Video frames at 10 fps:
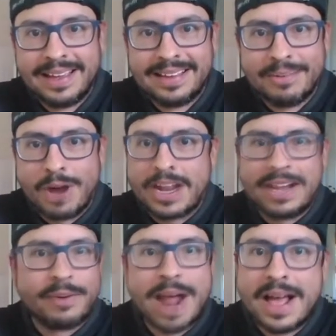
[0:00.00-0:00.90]

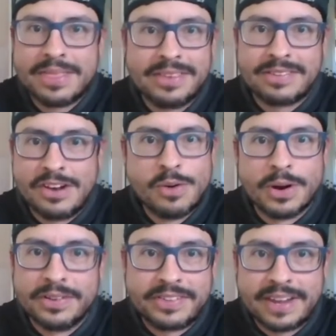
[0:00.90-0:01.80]
walking around this New
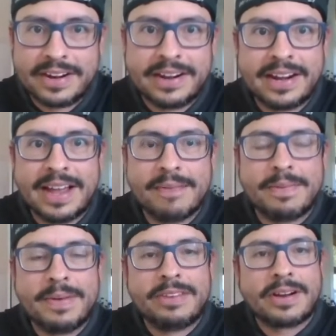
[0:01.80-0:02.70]
World Center, and
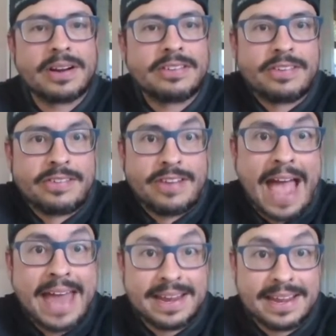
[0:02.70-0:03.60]
we started just
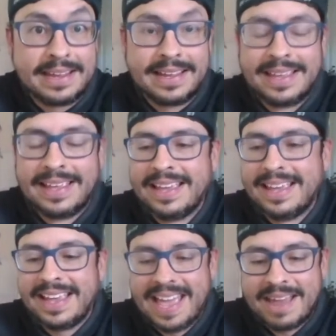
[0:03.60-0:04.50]
chatting.
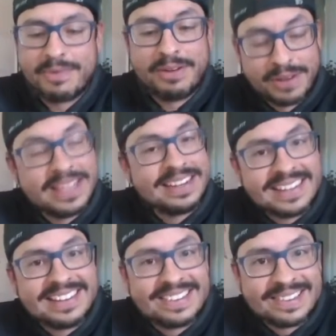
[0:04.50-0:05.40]
And we really
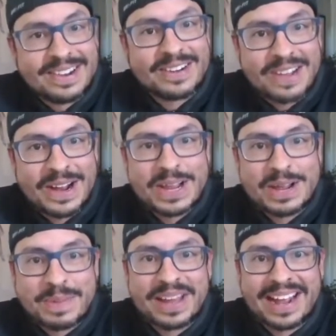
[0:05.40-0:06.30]
did start talking
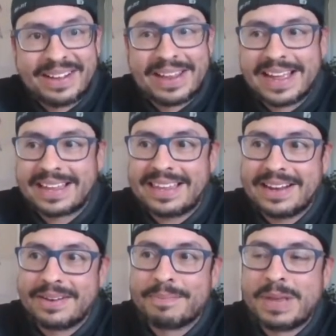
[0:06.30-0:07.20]
about how, like, you
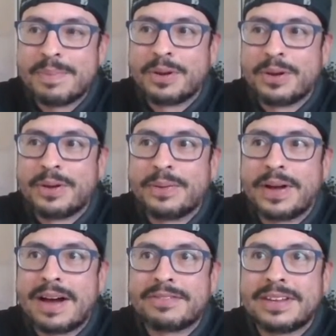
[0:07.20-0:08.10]
know, people don't
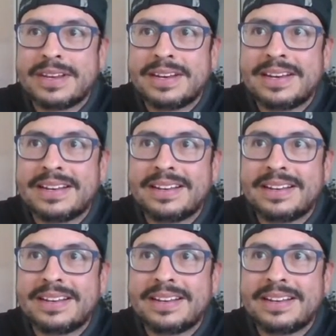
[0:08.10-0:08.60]
often